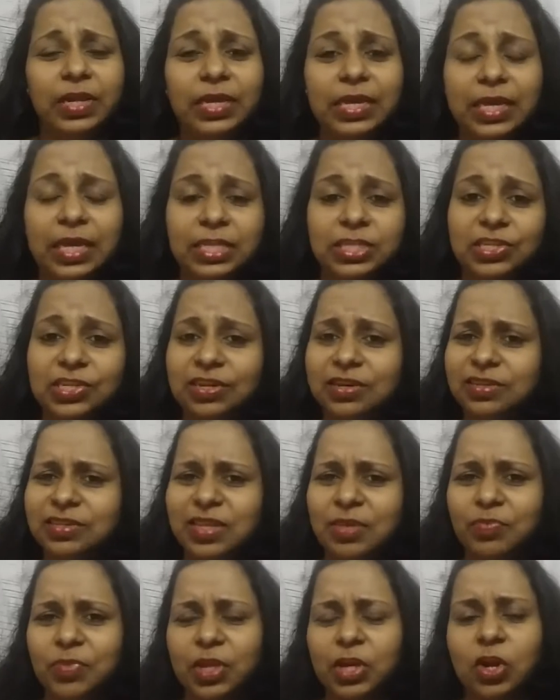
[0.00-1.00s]
leakage in
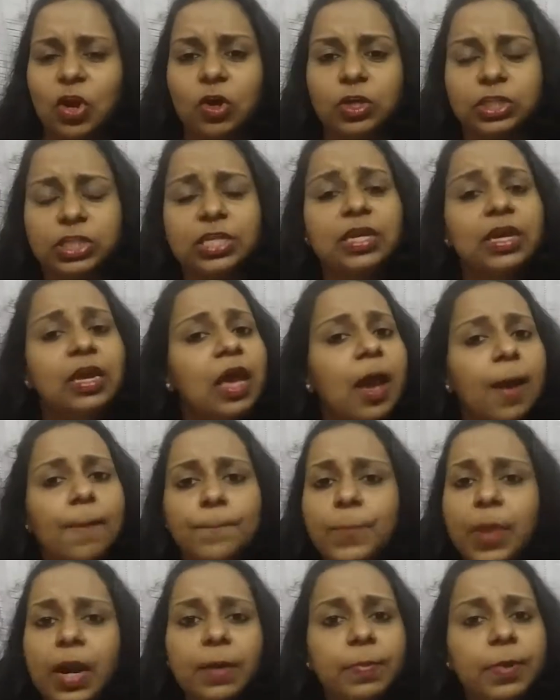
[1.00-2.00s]
a something lotion,
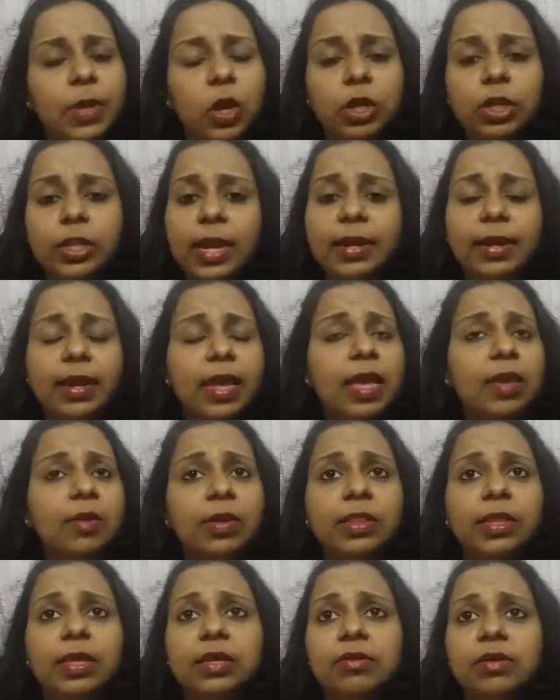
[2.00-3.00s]
but beyond that
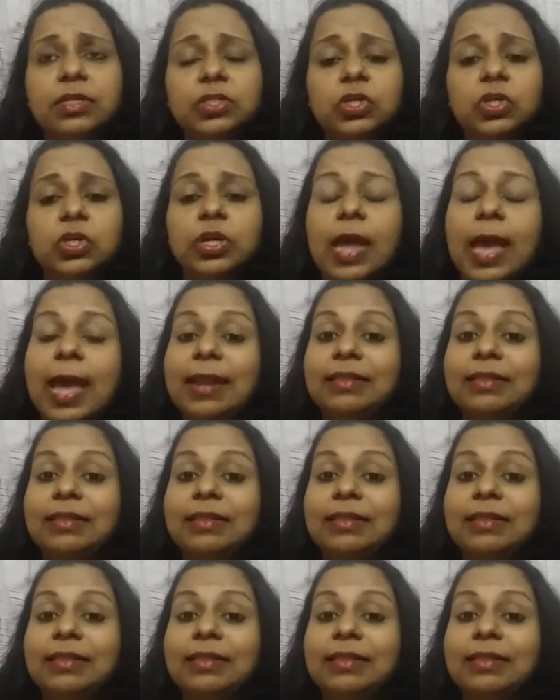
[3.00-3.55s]
everything was good.